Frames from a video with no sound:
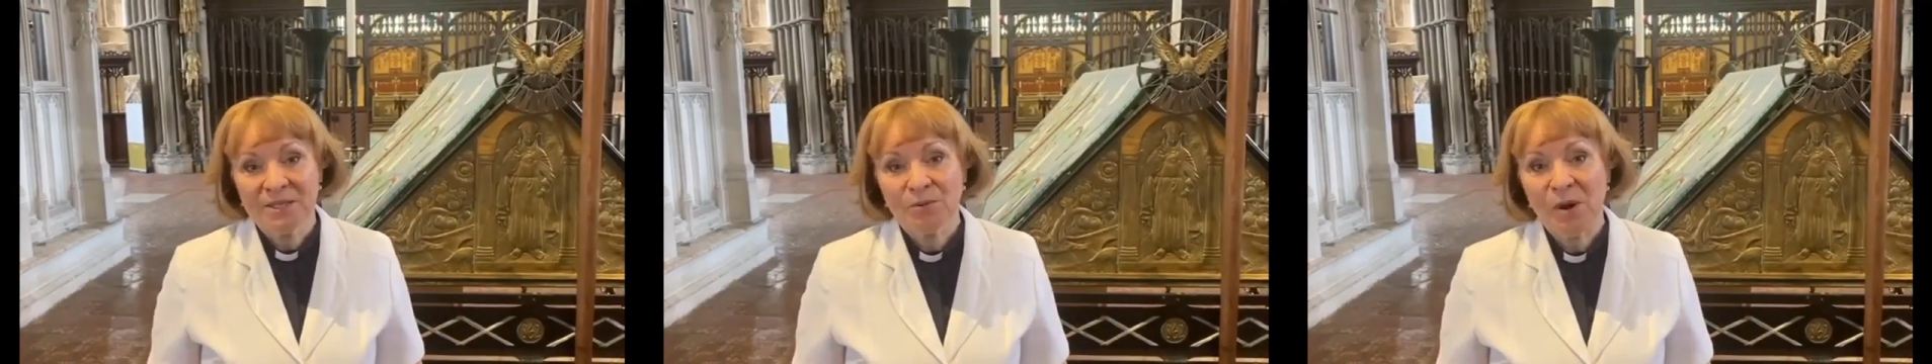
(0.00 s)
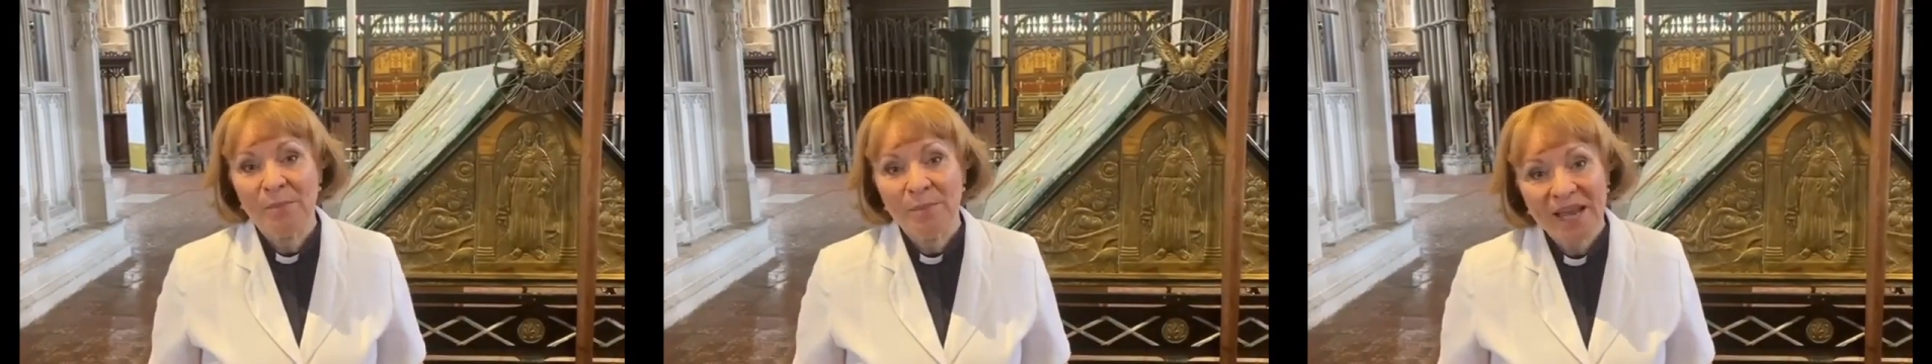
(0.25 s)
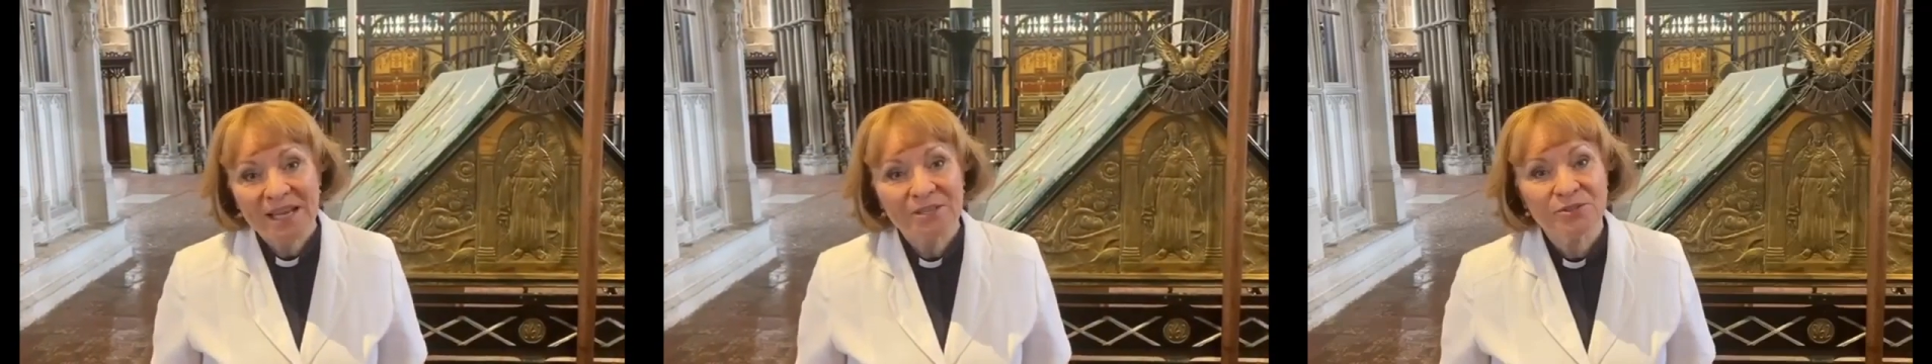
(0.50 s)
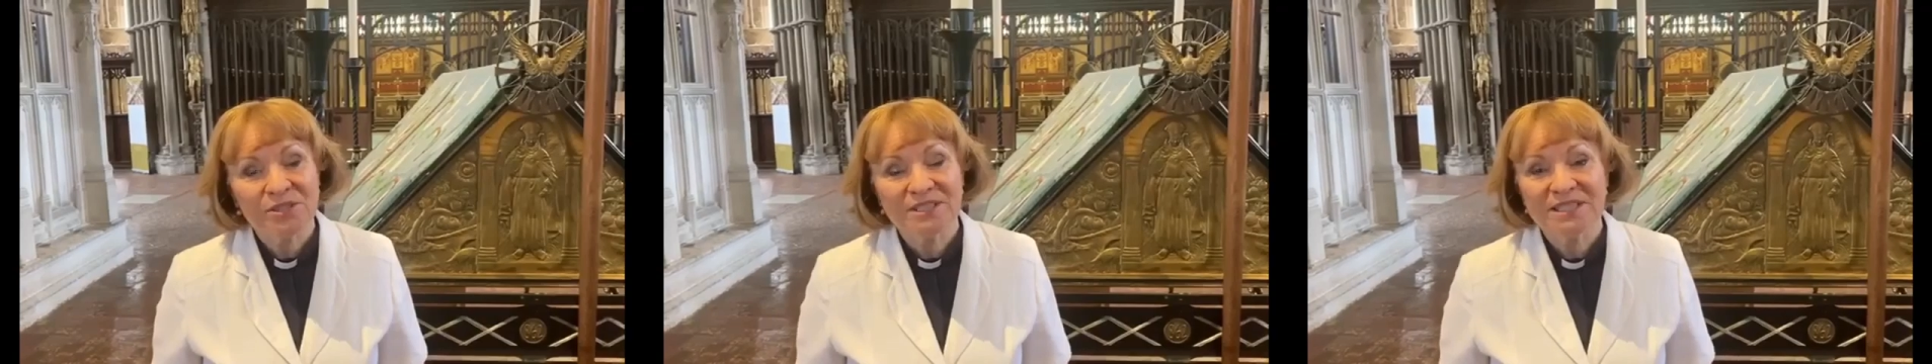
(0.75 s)
to our
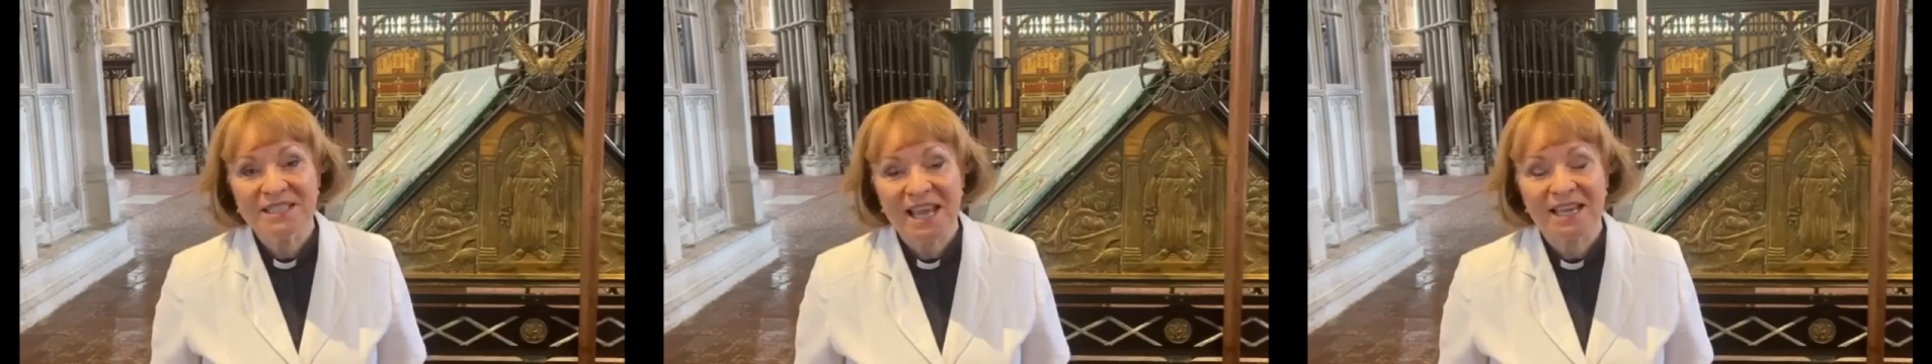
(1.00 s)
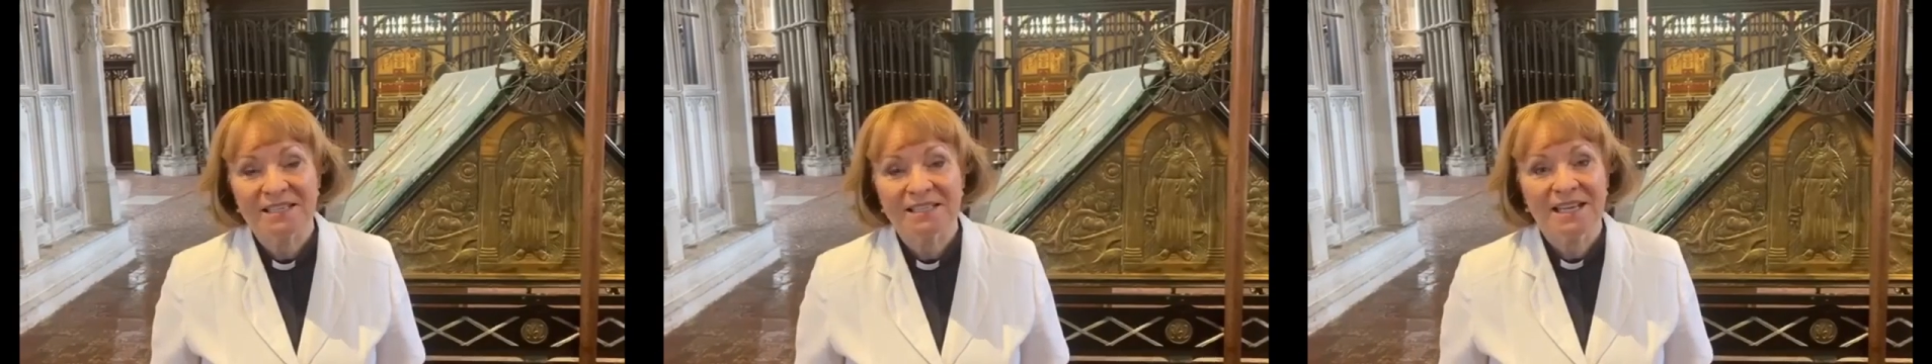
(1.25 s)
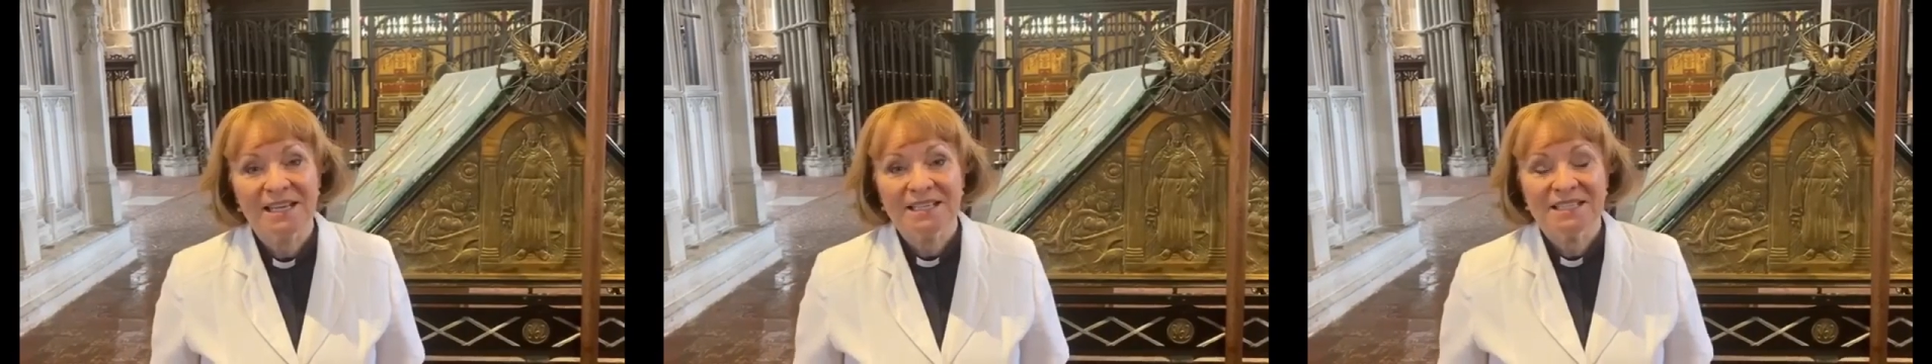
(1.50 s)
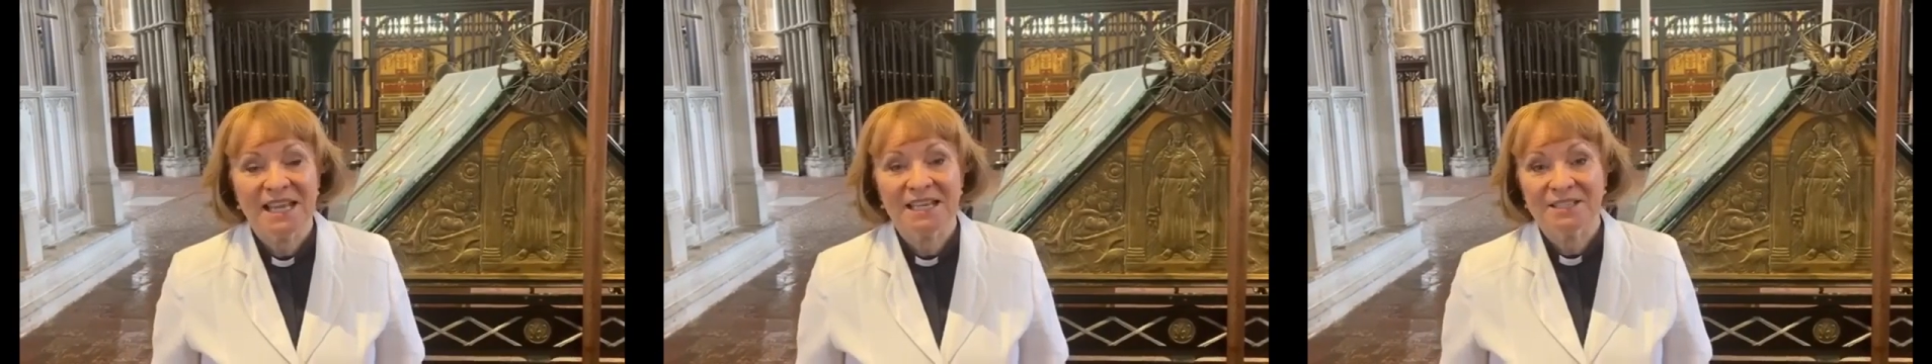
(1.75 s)
patron saint,
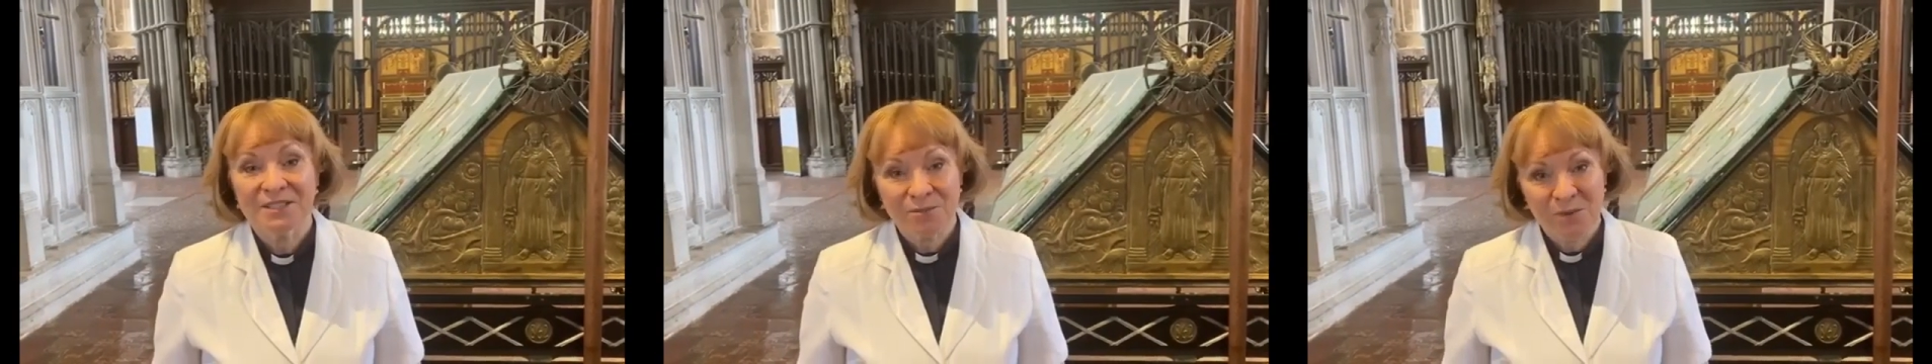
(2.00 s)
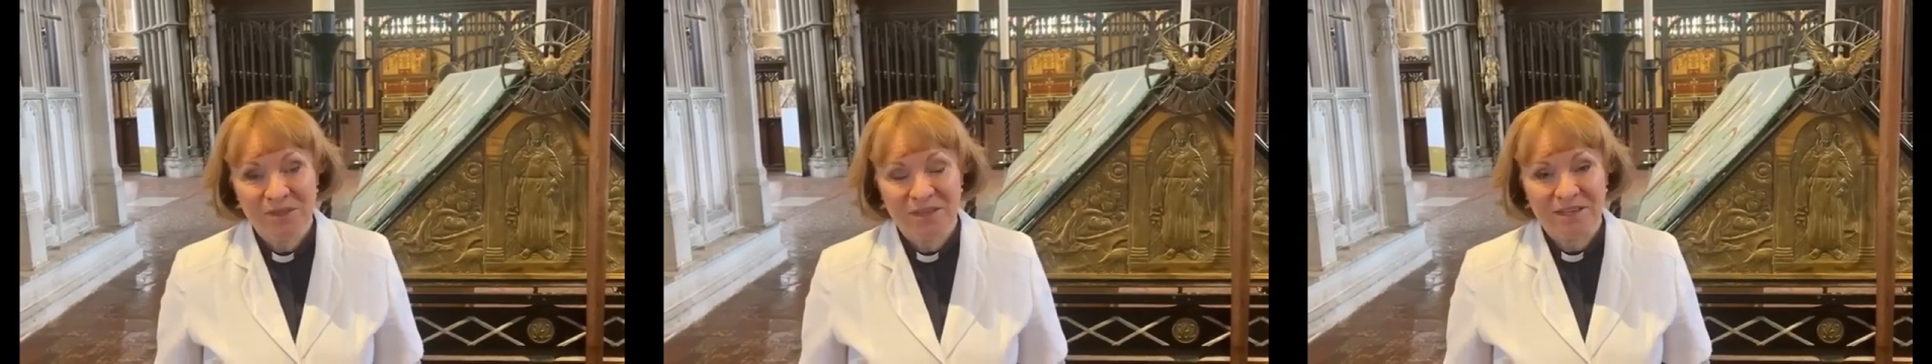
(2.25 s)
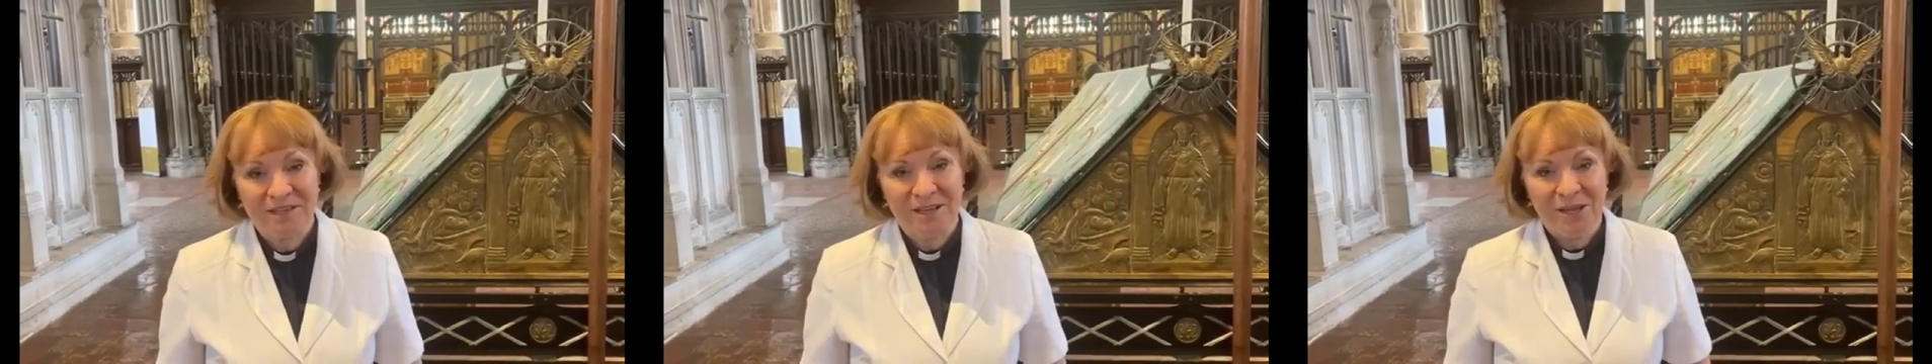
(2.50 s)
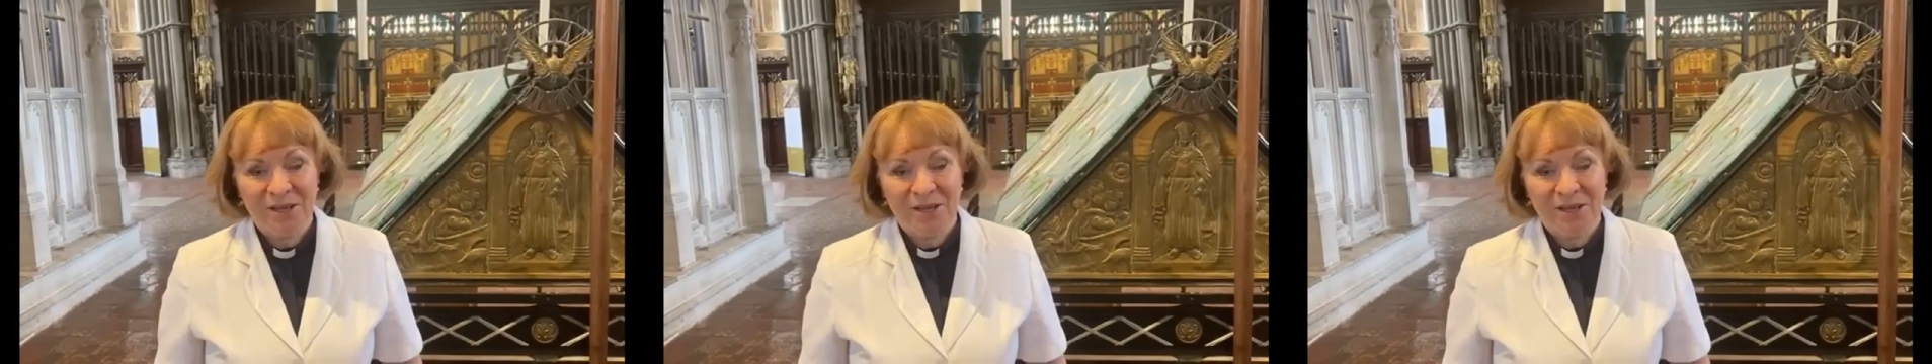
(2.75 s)
Saint Swithun,